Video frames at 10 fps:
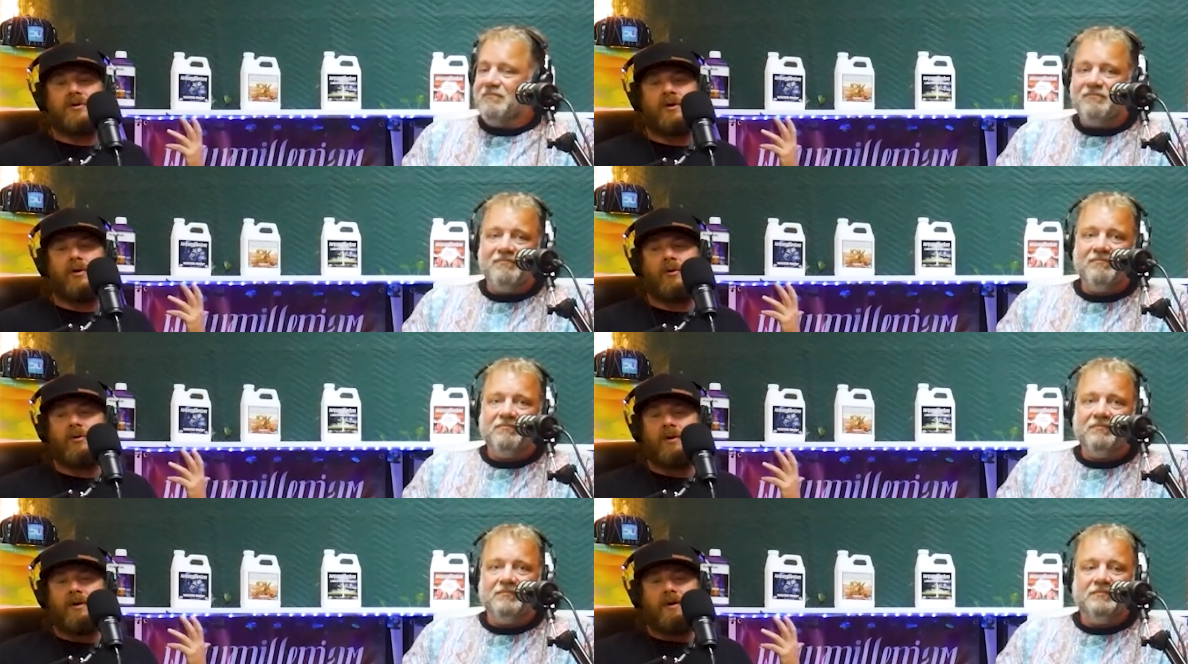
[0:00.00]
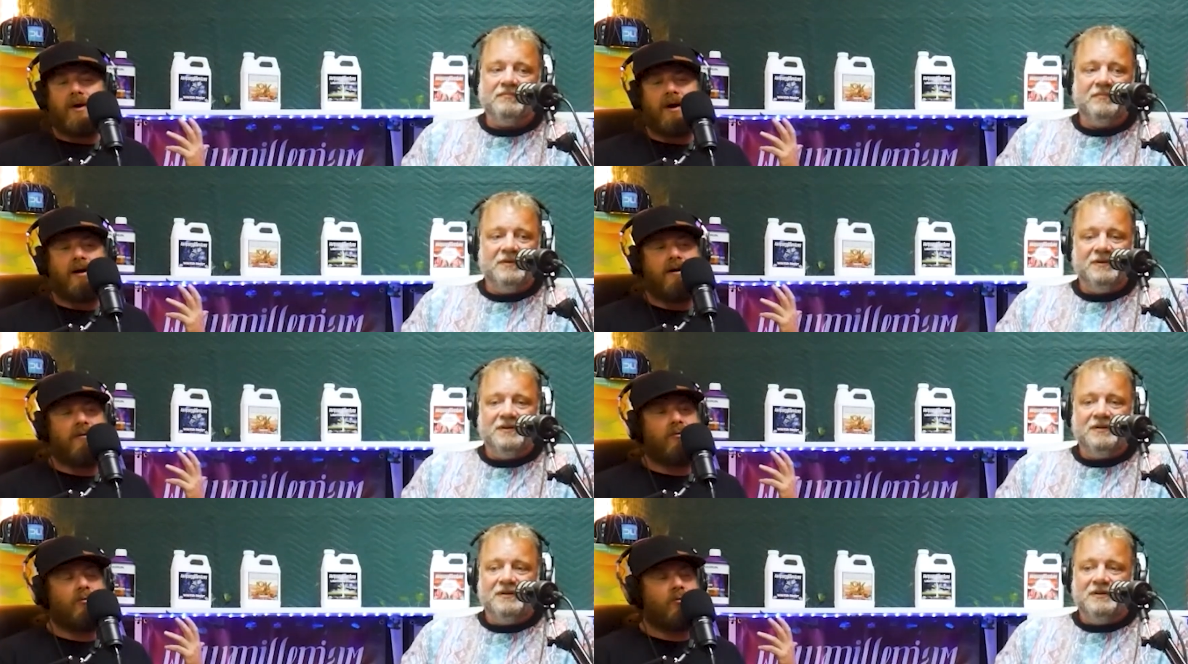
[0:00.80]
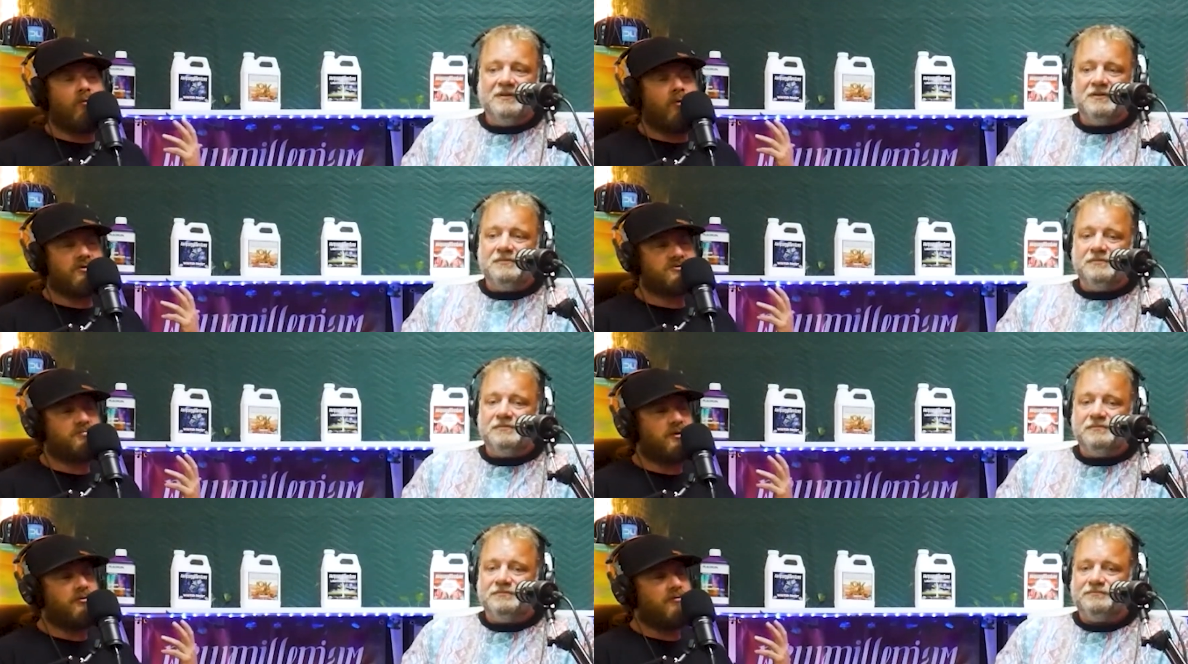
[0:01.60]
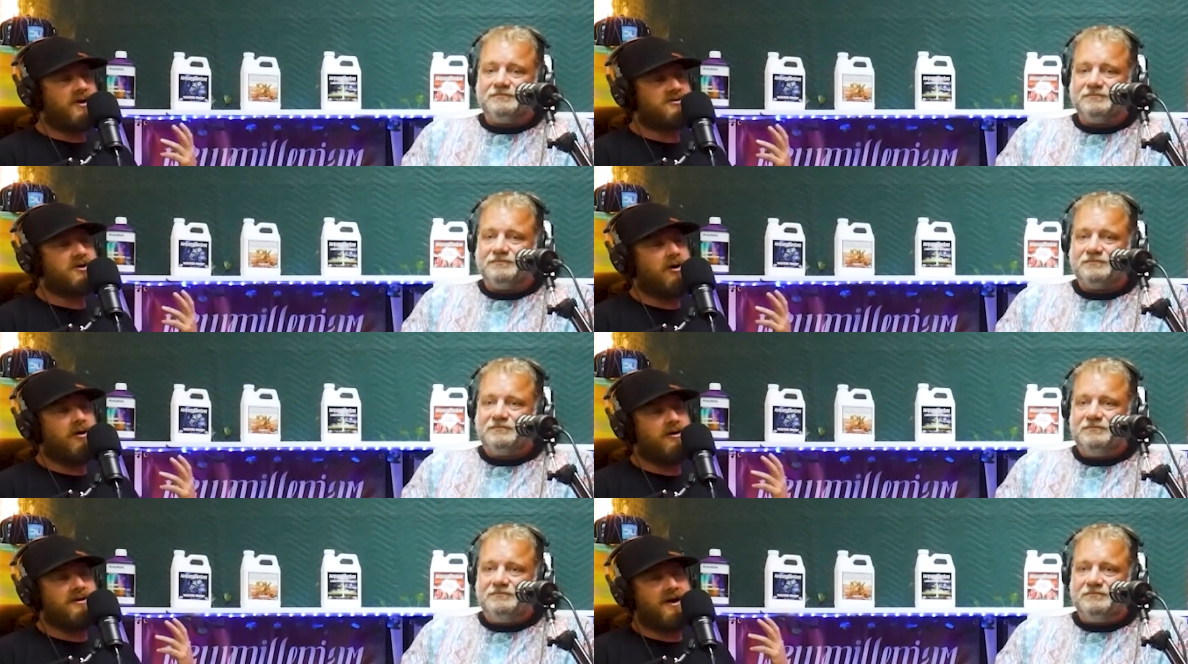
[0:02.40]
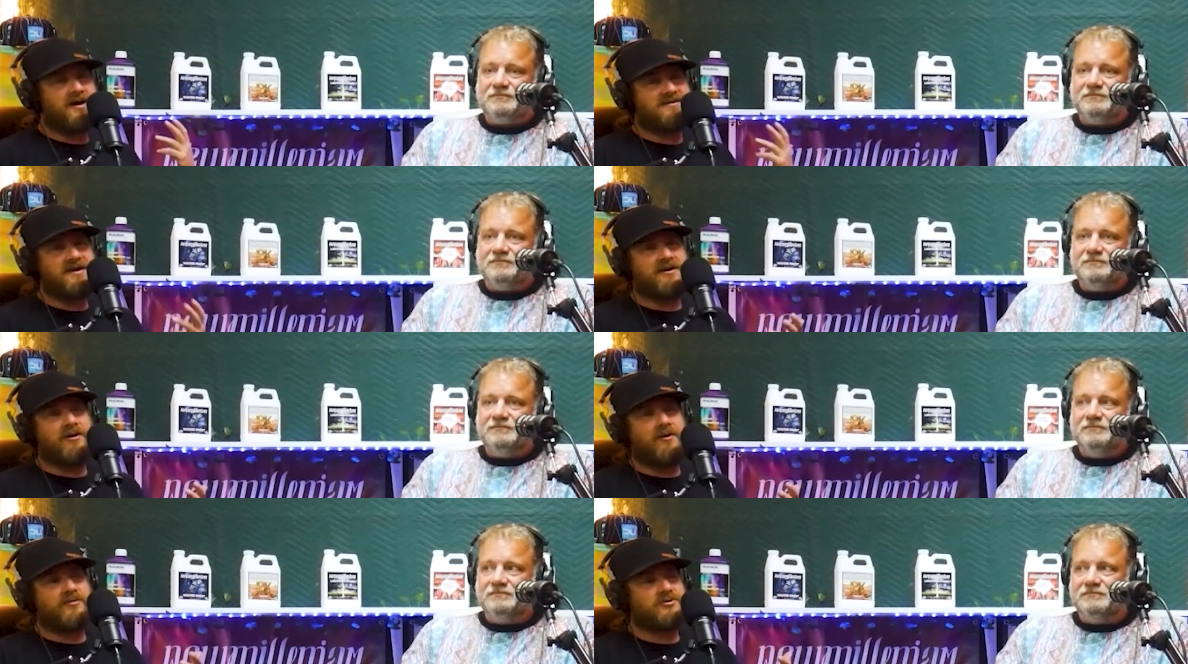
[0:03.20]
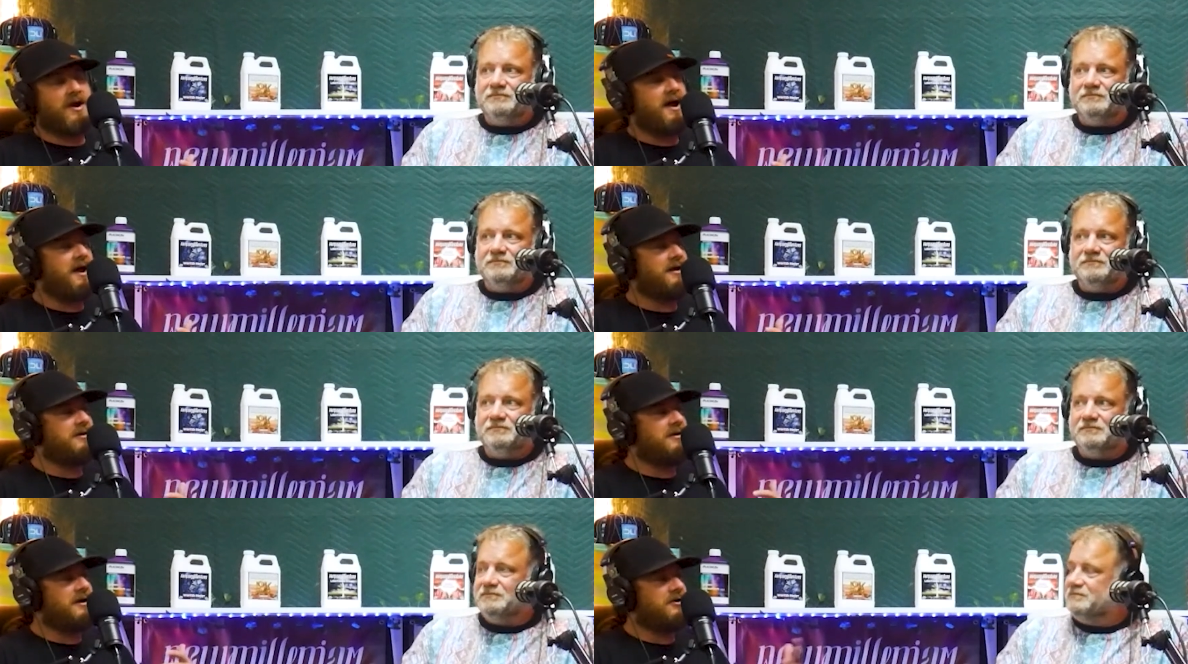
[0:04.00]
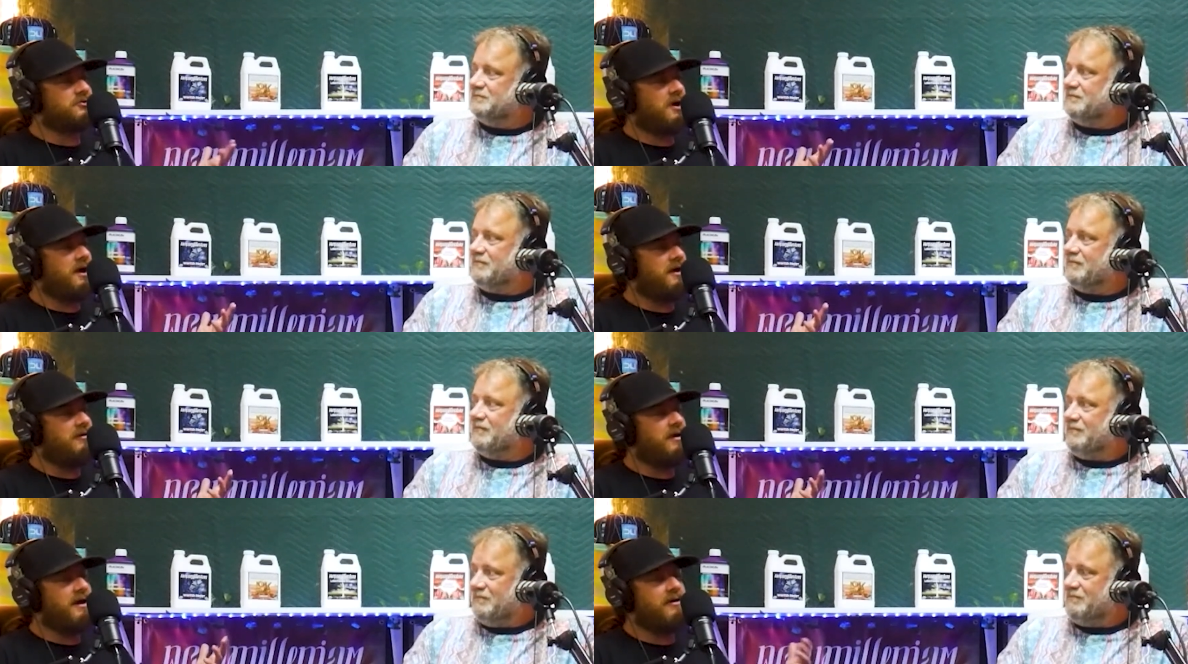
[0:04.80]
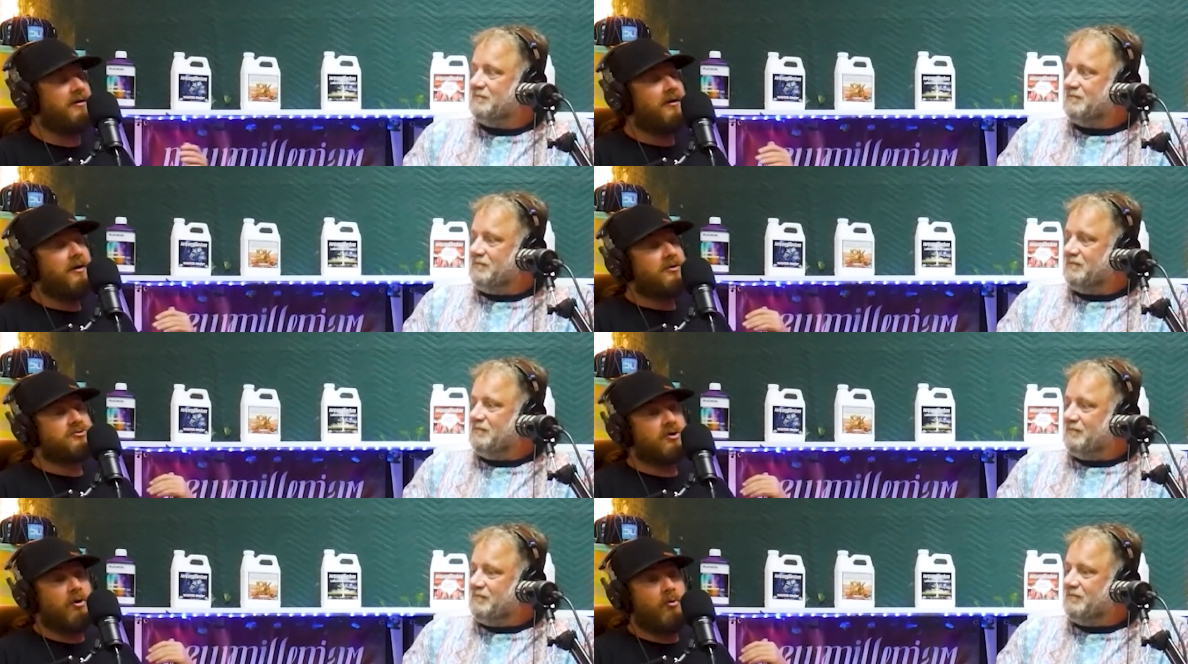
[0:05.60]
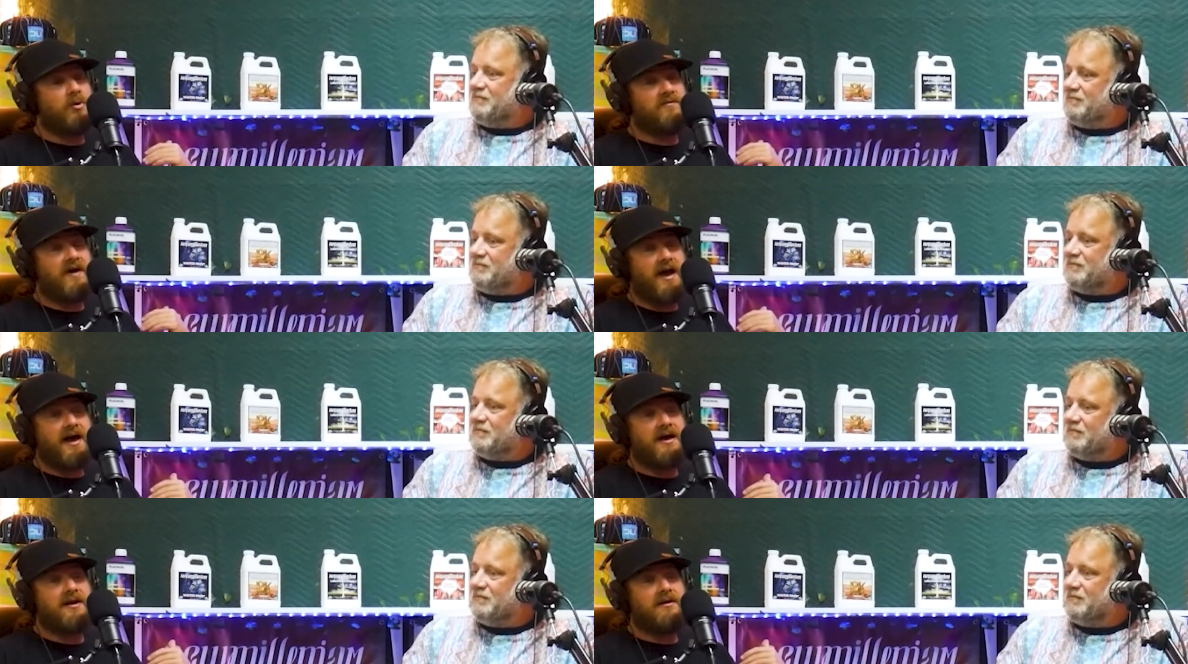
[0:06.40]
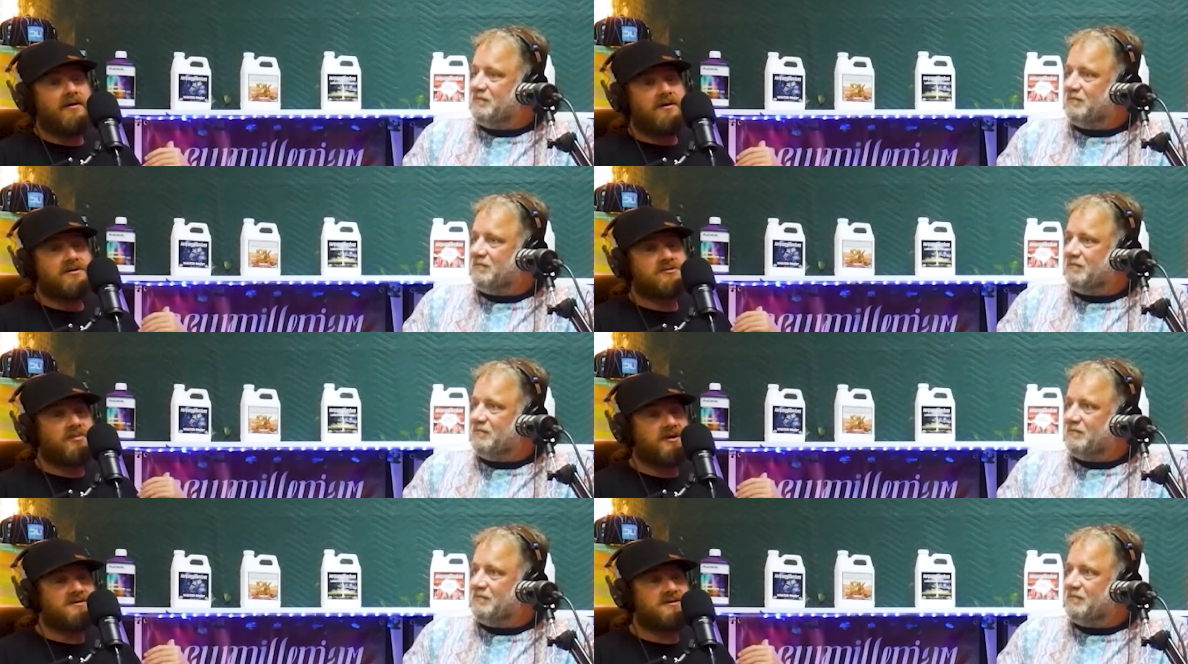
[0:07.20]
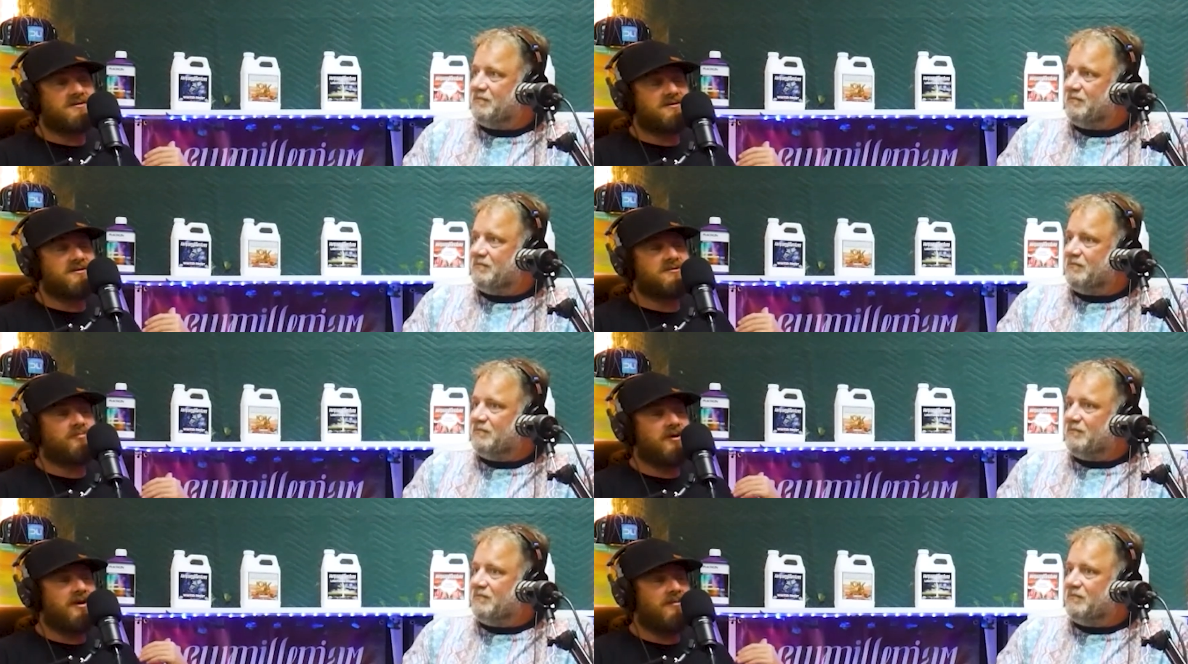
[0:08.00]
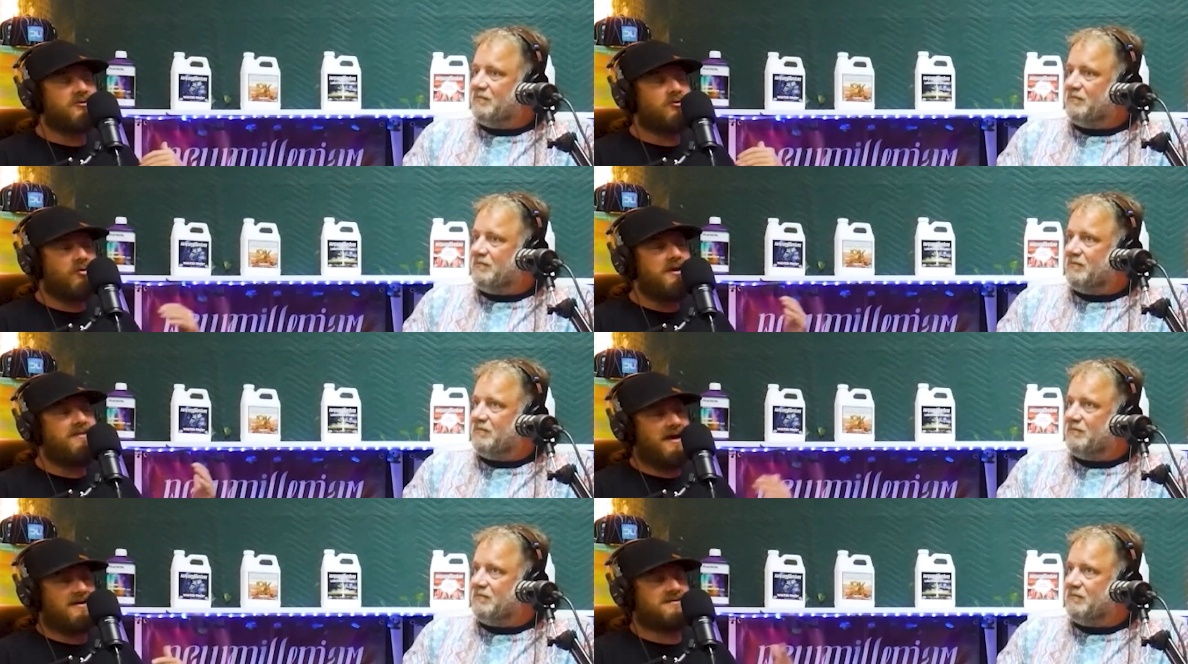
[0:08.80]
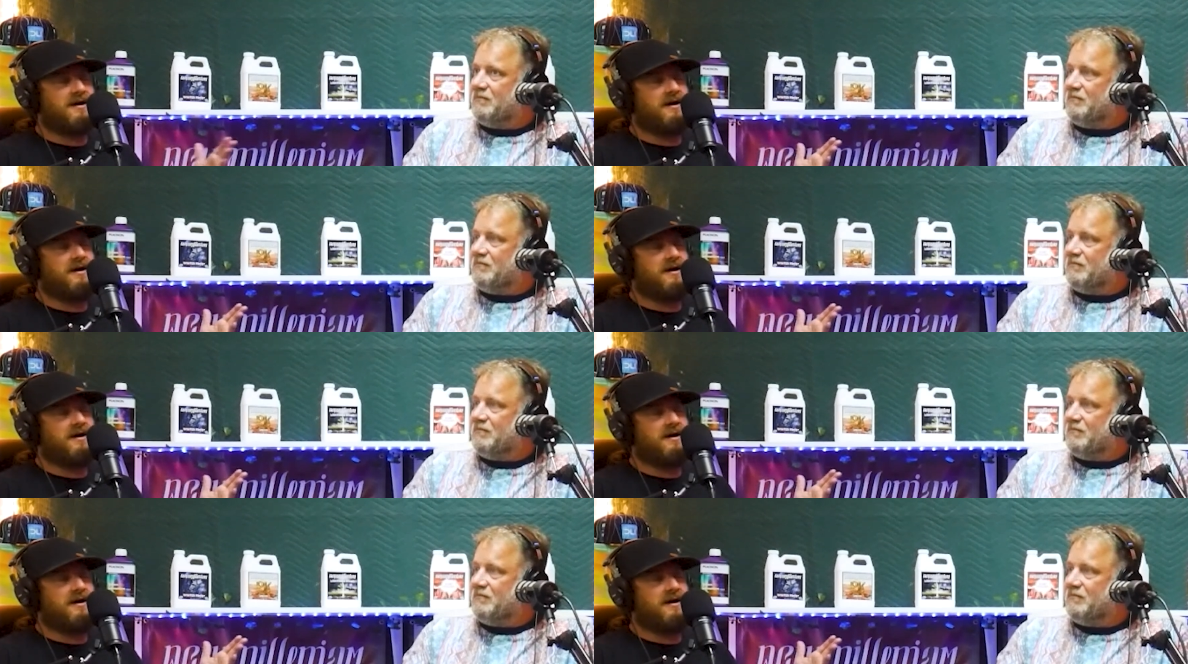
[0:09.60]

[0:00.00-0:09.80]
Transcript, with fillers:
Speaker 1: you know, uh, once you build the race car, you got to take it on the track. You got to try it around. So we've had some instances, but in between that